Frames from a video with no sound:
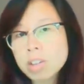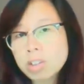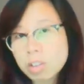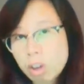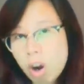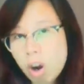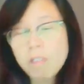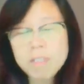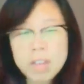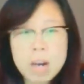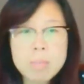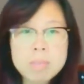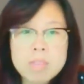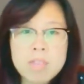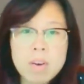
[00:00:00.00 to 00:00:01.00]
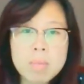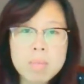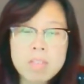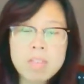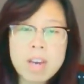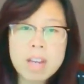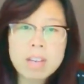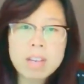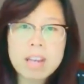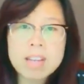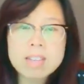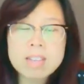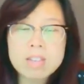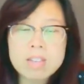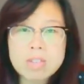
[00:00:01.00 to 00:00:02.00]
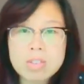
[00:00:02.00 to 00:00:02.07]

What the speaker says: The cough comes from the fact that